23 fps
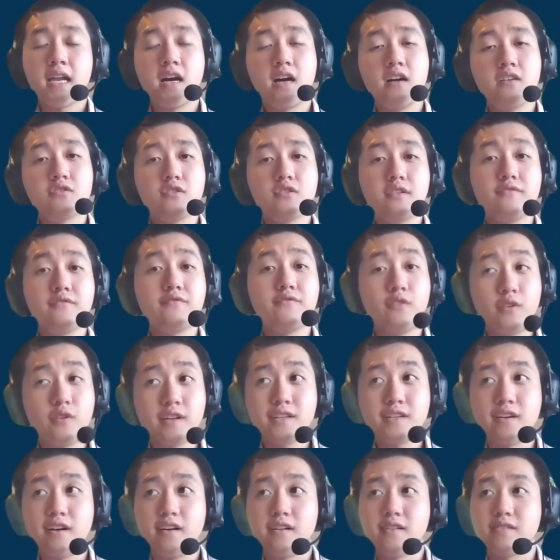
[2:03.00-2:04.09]

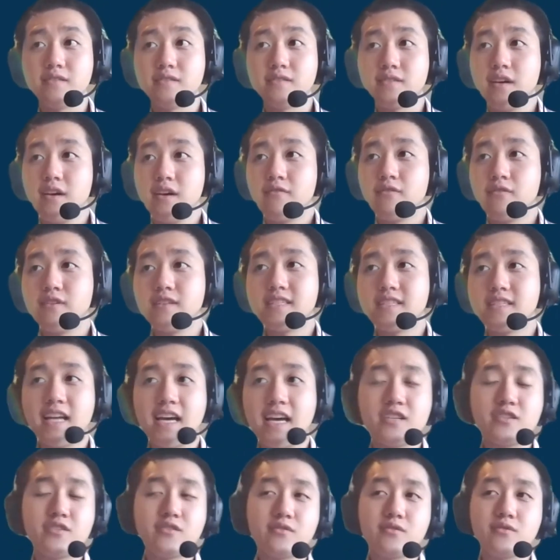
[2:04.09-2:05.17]
$140 for
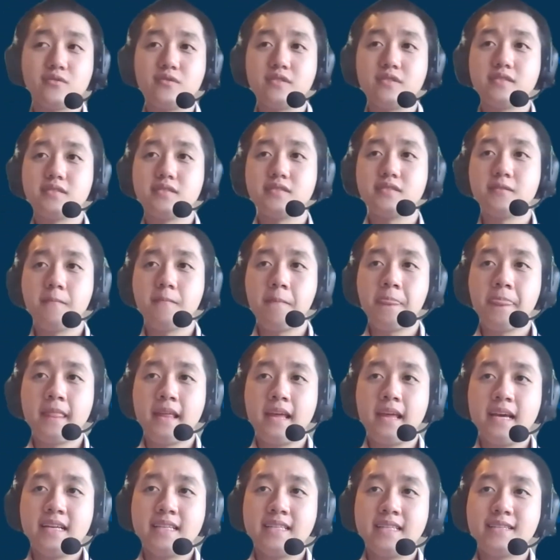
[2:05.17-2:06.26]
international students.
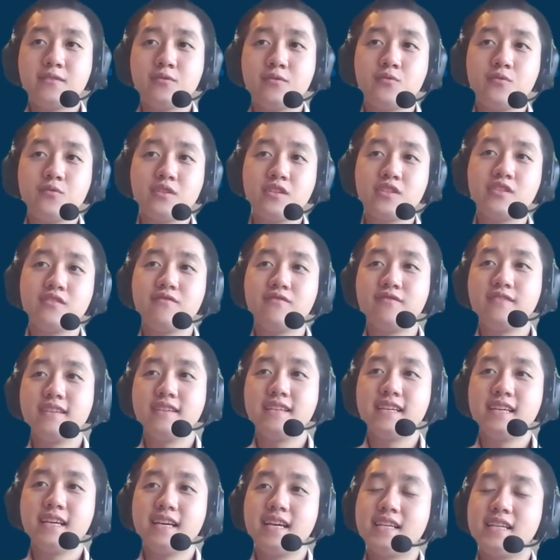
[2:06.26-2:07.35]
The tuition
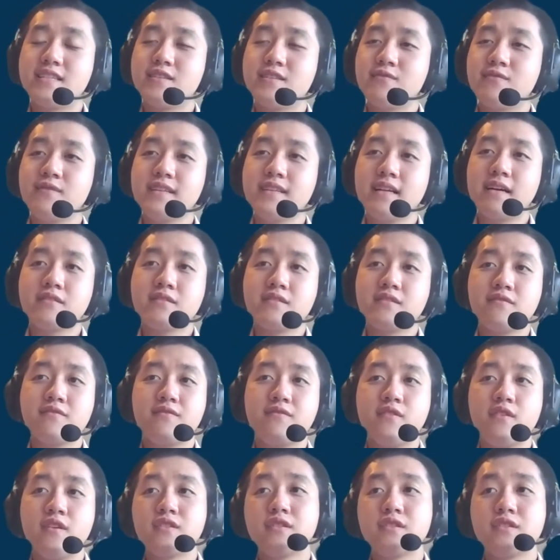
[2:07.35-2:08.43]
fee is
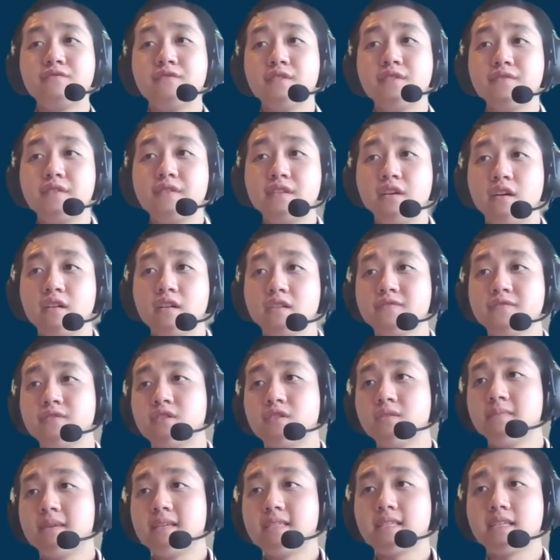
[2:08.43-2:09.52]
$3,450 for
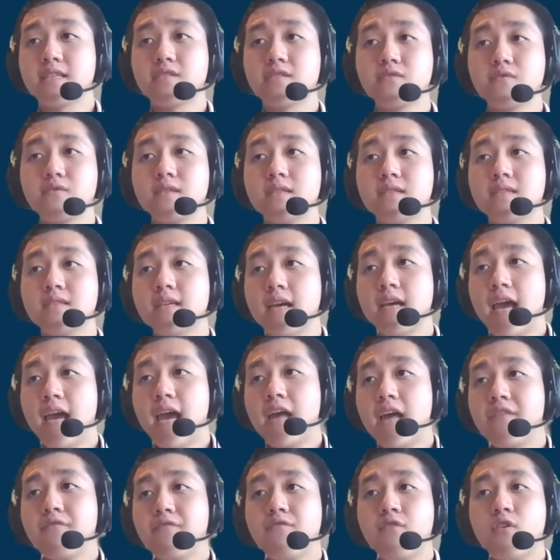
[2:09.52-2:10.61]
domestic students
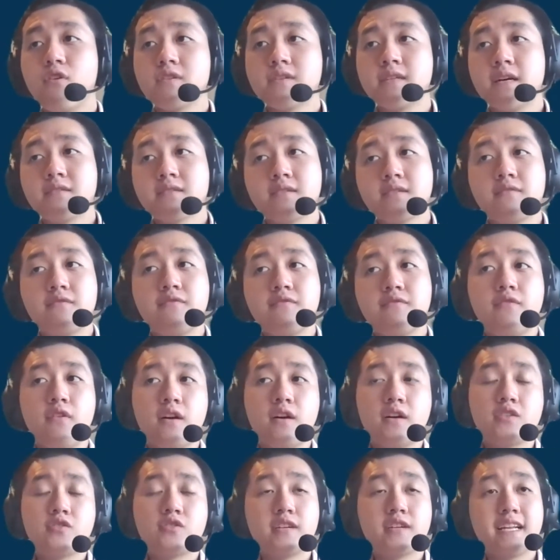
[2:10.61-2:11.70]
and
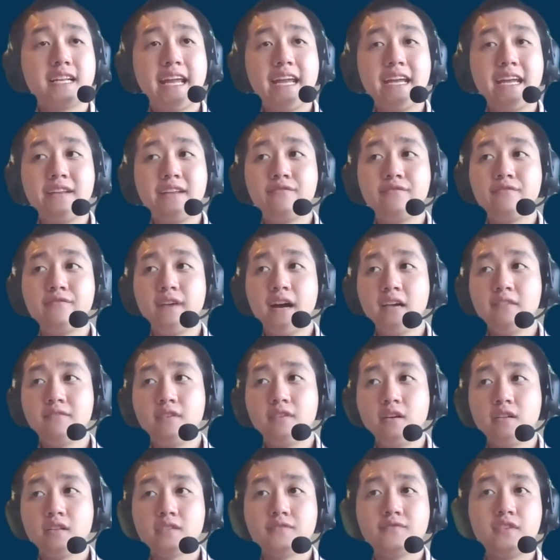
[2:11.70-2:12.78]

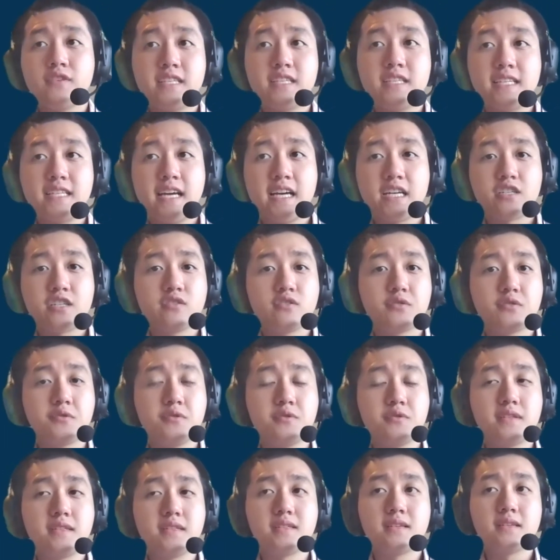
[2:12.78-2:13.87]
$4,485 for international
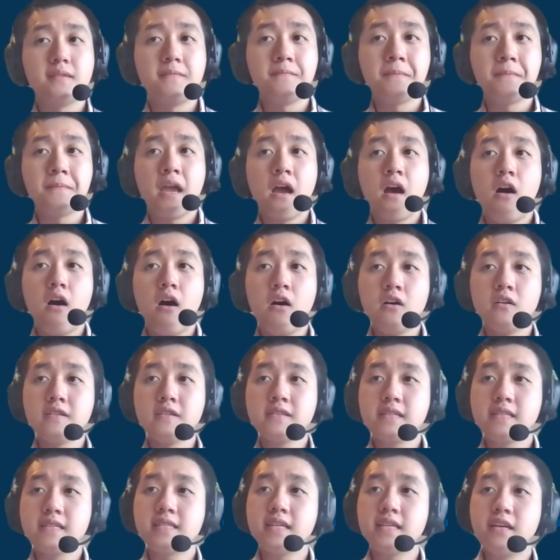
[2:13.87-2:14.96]
students. All
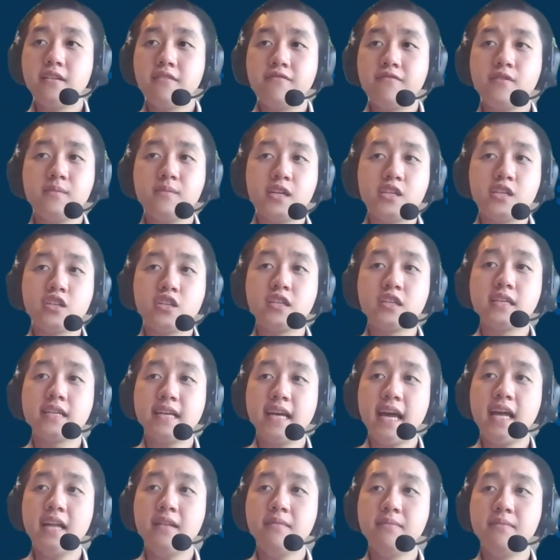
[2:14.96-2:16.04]
this information
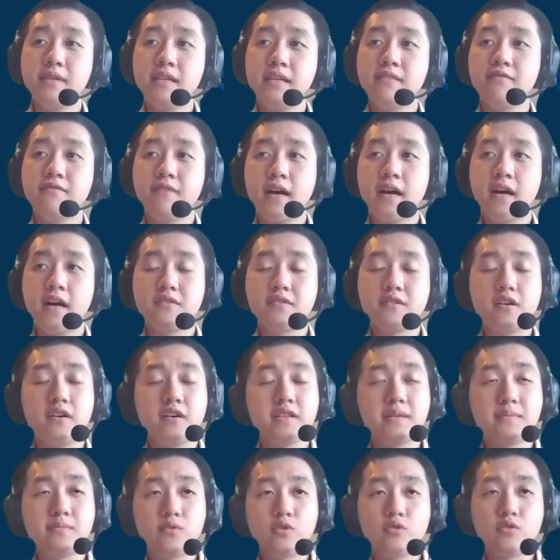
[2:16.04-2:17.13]
can be found on
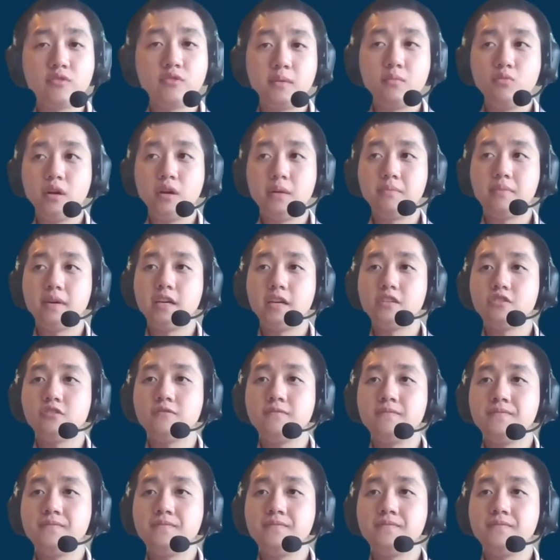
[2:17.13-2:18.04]
the program webpage.